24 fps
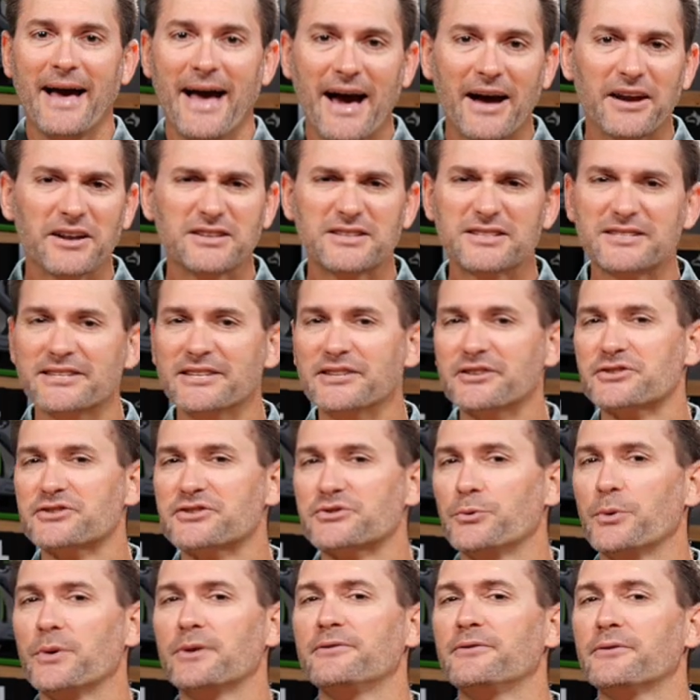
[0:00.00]
How did Stihl's
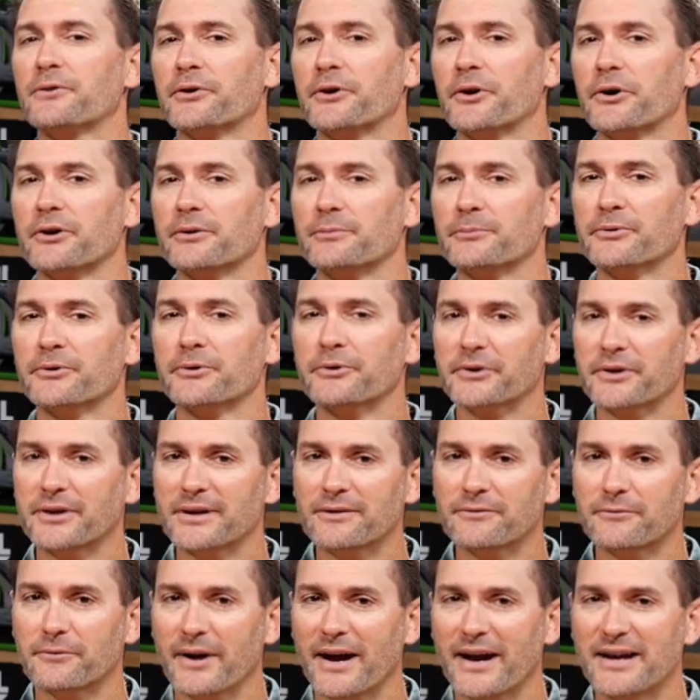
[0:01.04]
12 volt garden pruner
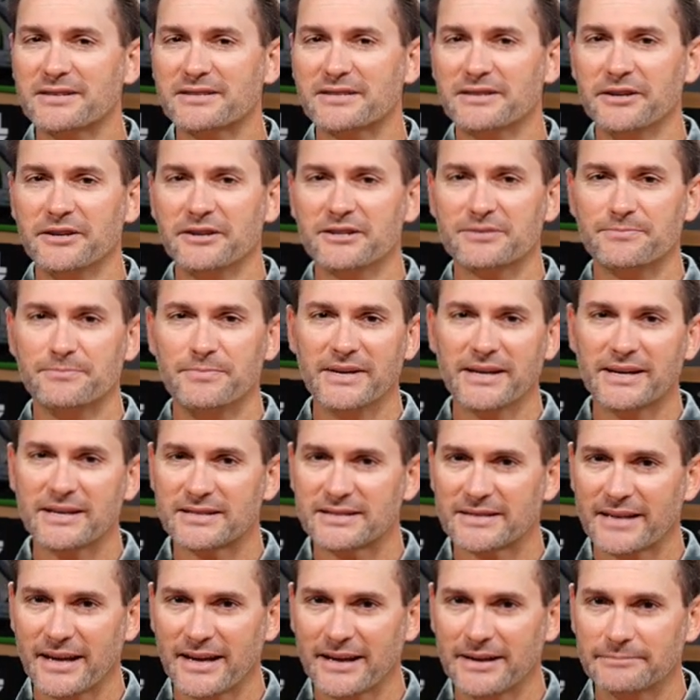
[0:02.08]
give rise to the year's
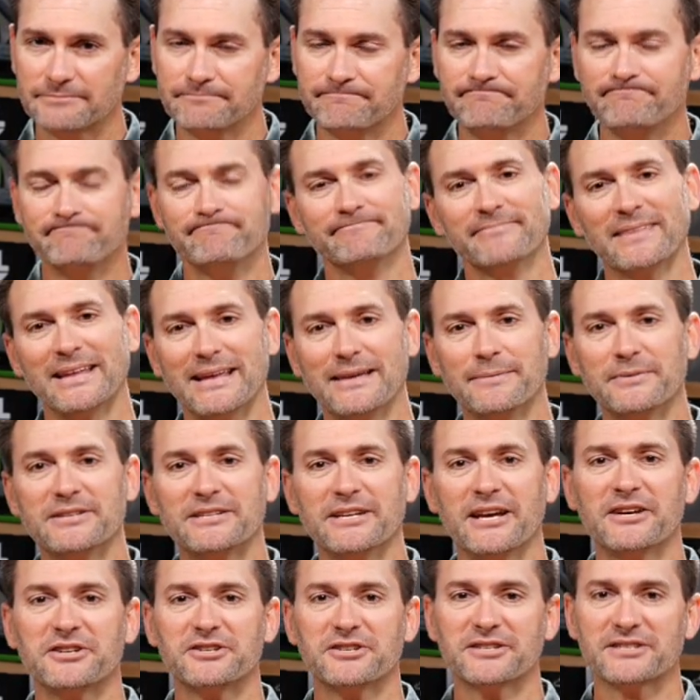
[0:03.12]
biggest scam?
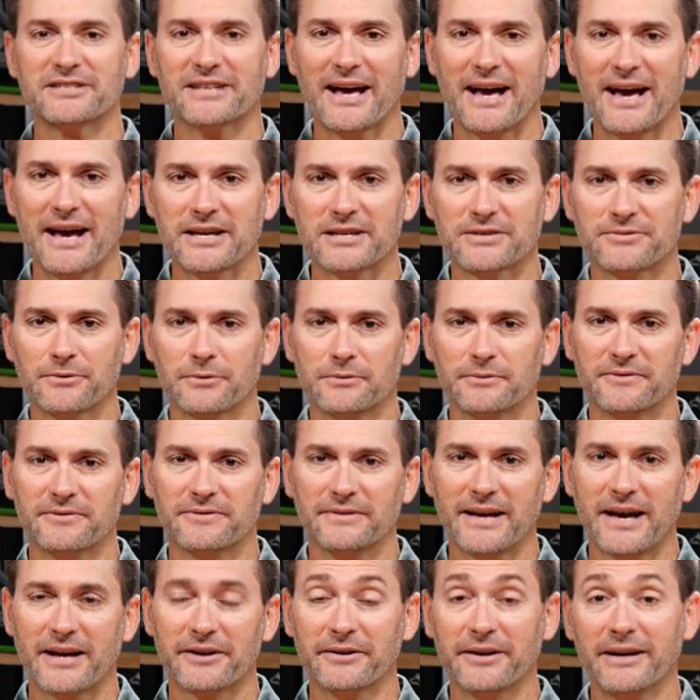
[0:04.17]
Imitation is the highest form of
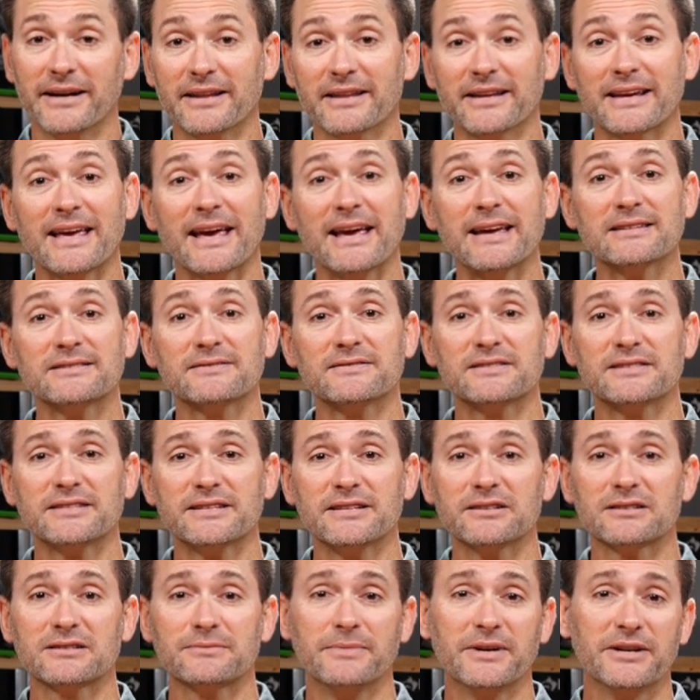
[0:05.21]
flattery, and in the case of
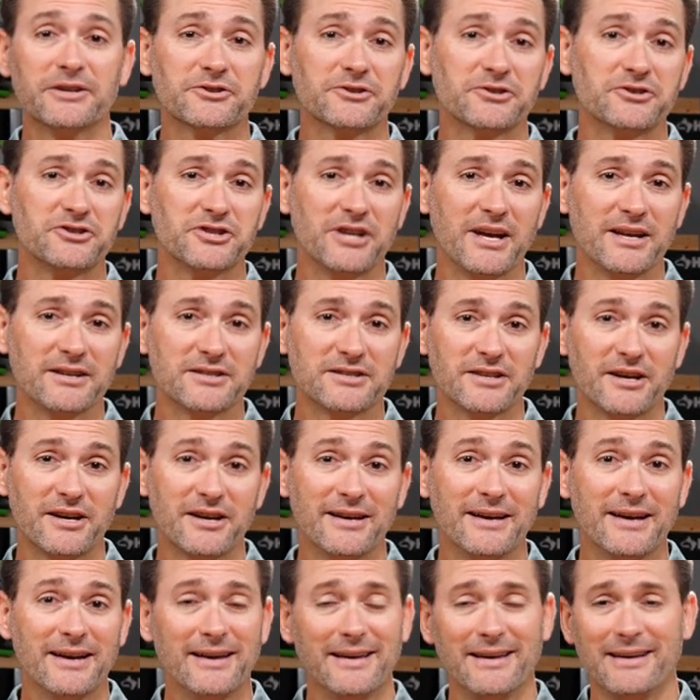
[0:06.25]
Stihl's miniature chainsaw,
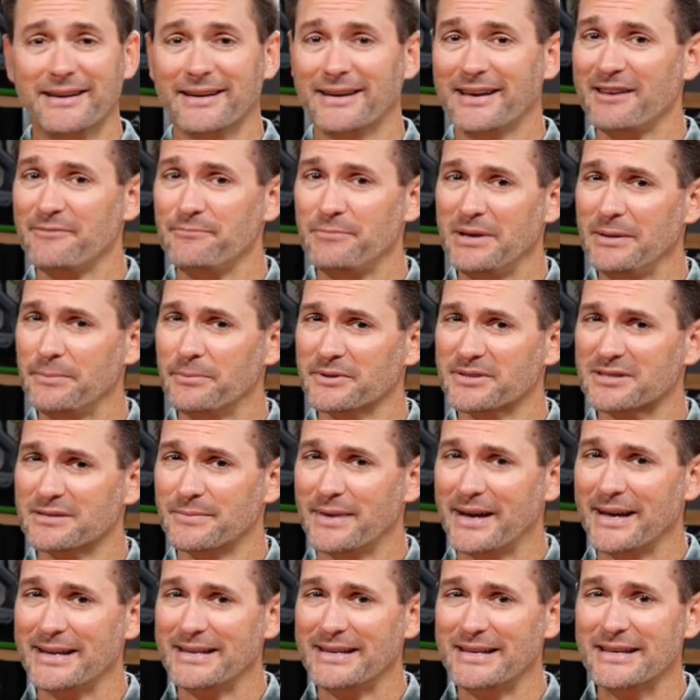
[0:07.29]
it gave people some
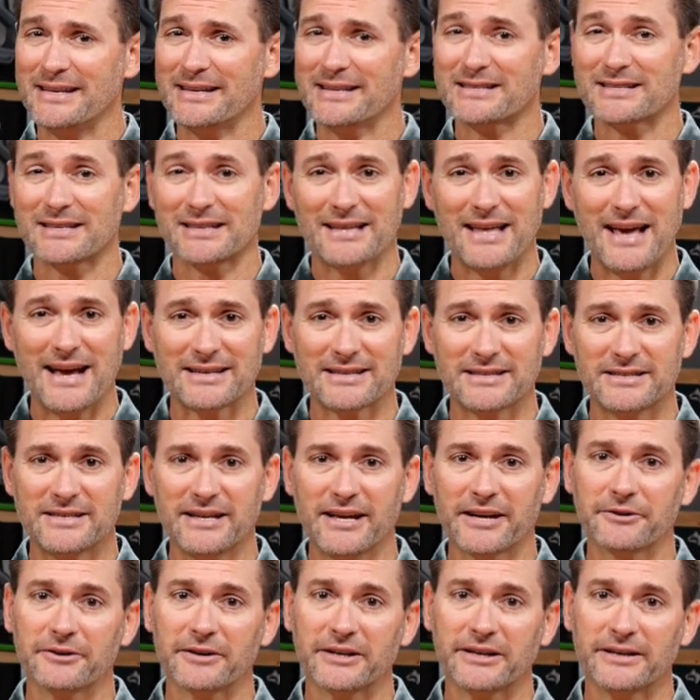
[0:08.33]
ideas that lacked
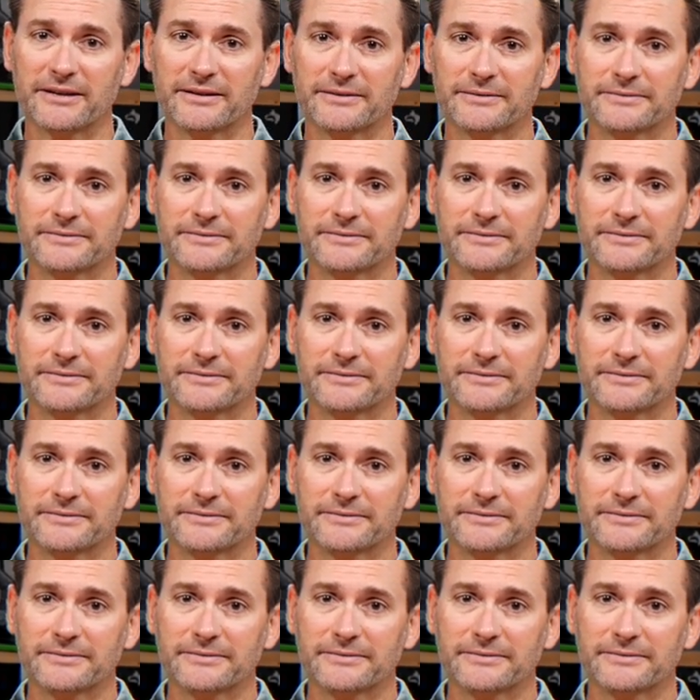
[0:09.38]
integrity.